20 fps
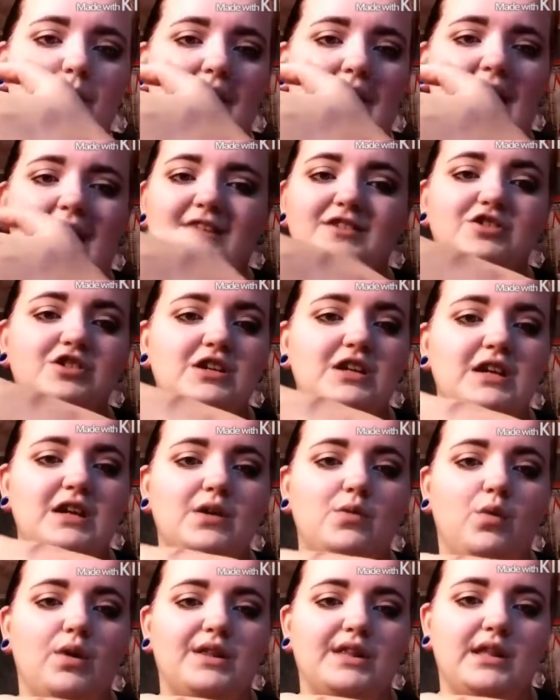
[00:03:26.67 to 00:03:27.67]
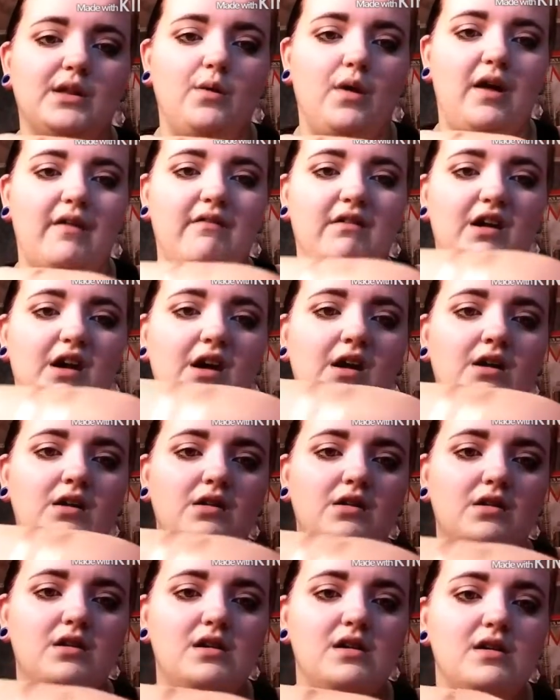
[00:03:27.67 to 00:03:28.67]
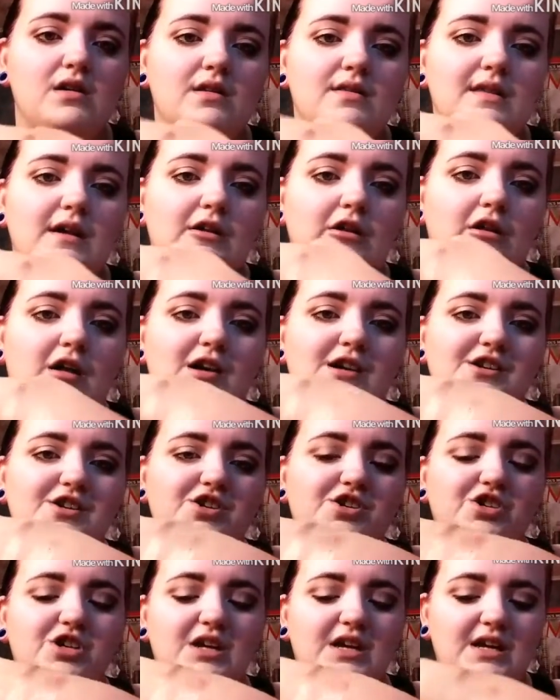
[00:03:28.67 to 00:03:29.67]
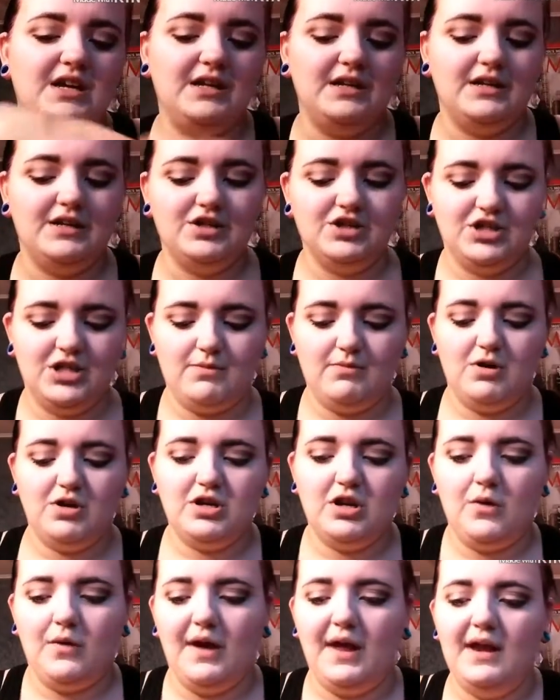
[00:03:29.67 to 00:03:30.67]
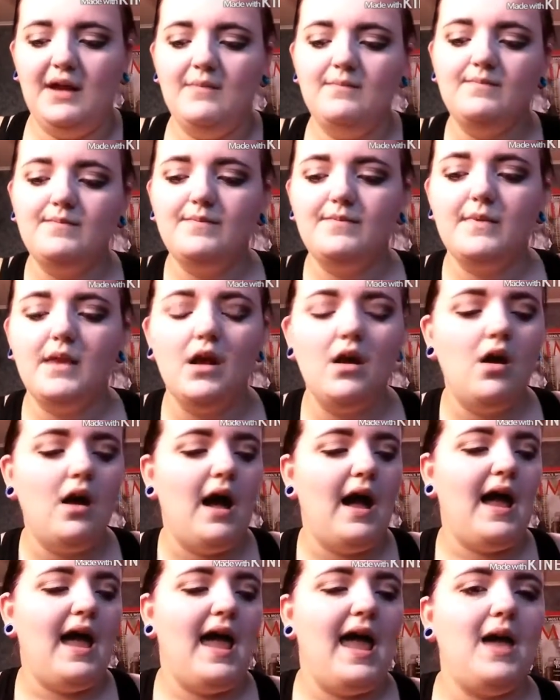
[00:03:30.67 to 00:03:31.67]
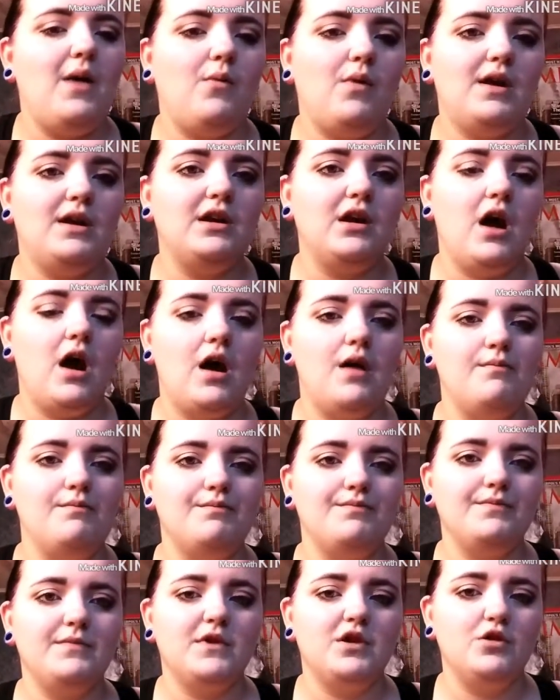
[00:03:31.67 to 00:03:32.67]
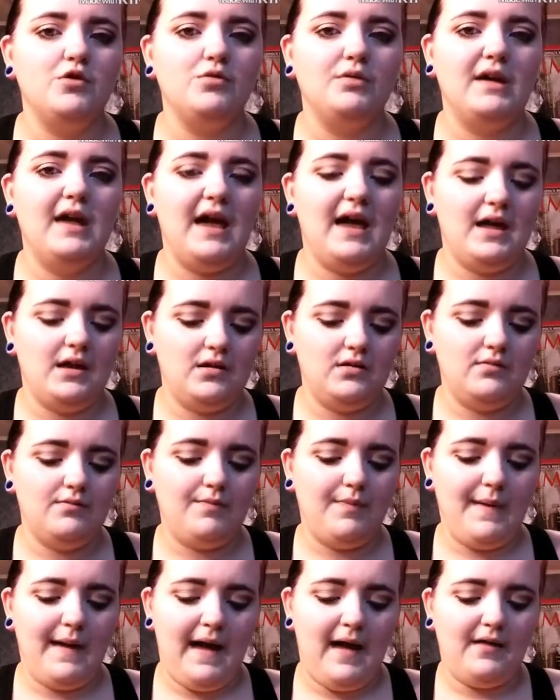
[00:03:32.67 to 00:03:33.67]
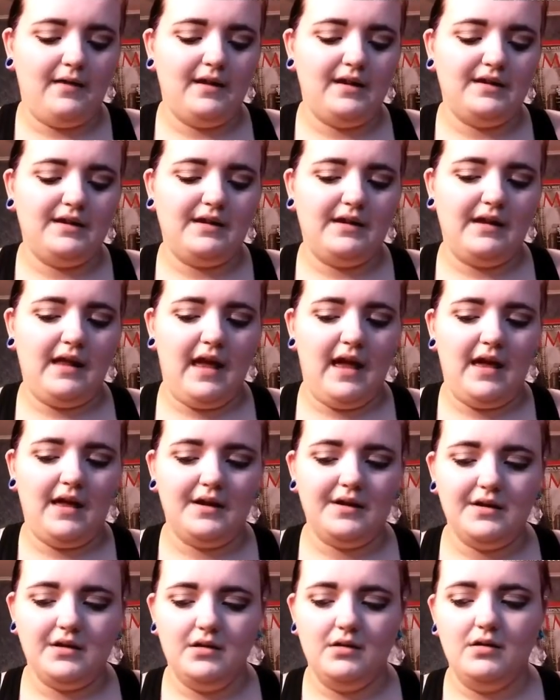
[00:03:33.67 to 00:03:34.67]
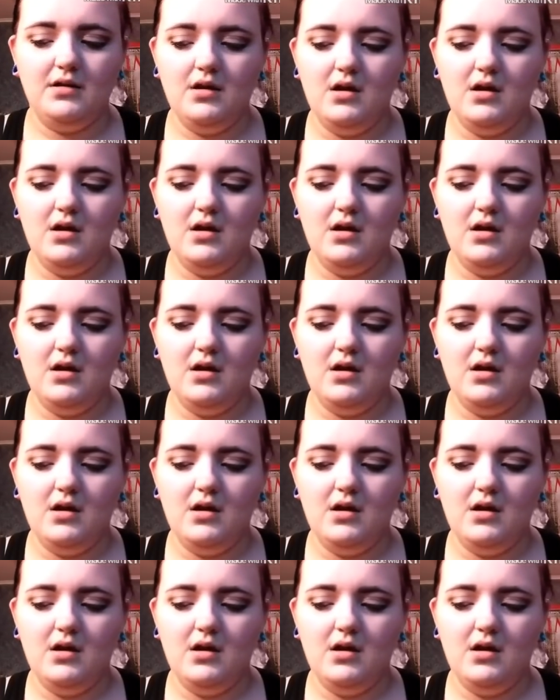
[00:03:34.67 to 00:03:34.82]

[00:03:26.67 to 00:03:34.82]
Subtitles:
patchy whatsoever. There's a lot of sheen and shimmer to it. I hate when you get palettes and